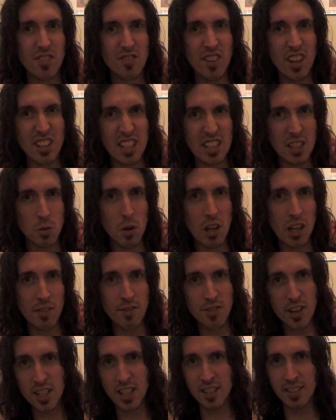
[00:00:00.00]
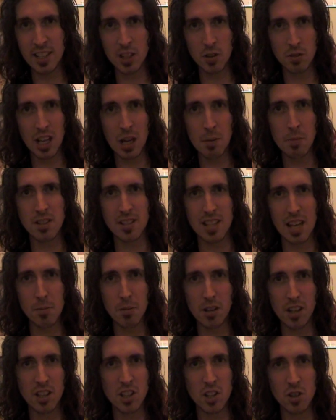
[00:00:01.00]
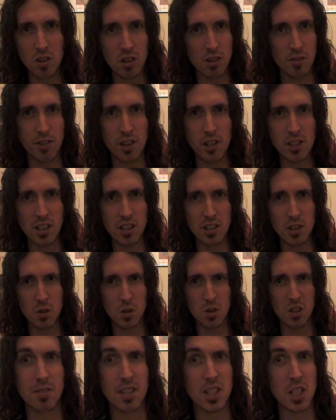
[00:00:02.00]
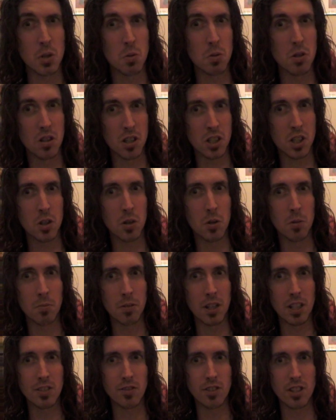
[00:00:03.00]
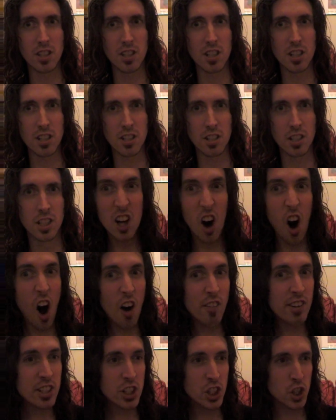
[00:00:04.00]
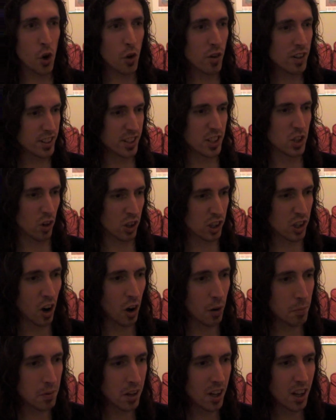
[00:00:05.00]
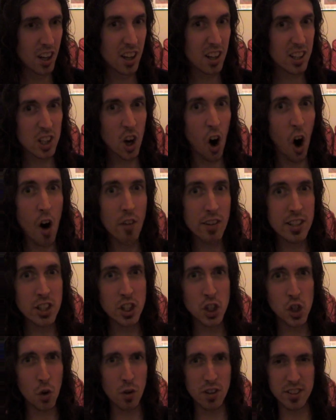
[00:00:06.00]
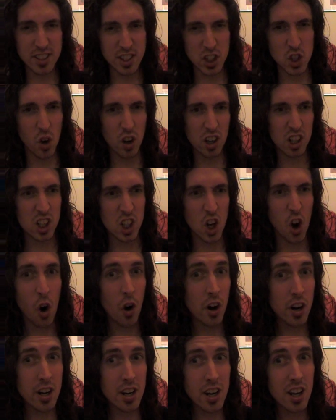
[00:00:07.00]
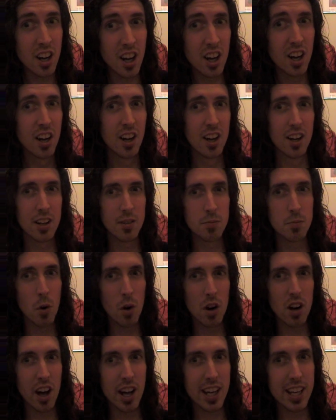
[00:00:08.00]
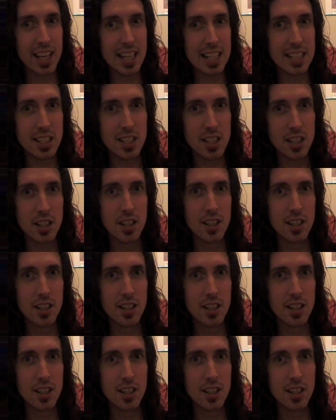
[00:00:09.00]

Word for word: In fact, it's quite confusing that your name is that because you're not confusing at all. But you are com, that's for certain. Carinsurance.com, carinsurance.con, more like it.